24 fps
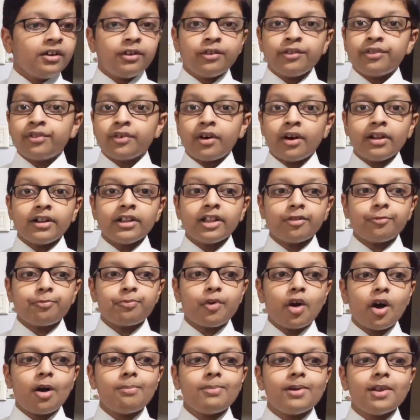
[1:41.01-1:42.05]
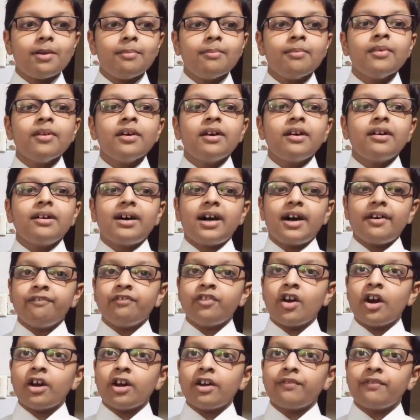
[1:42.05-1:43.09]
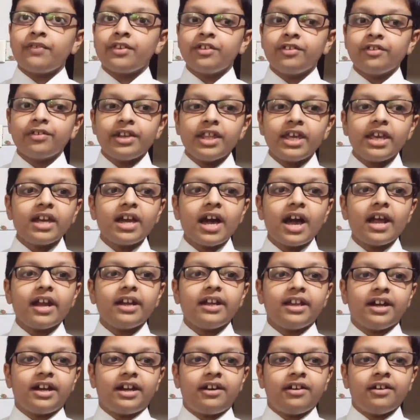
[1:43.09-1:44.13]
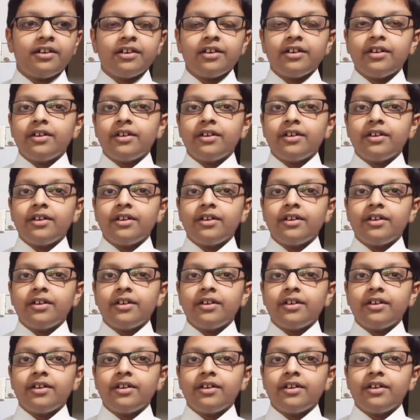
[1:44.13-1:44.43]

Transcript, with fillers: To solve this problem, I've thought of a unique idea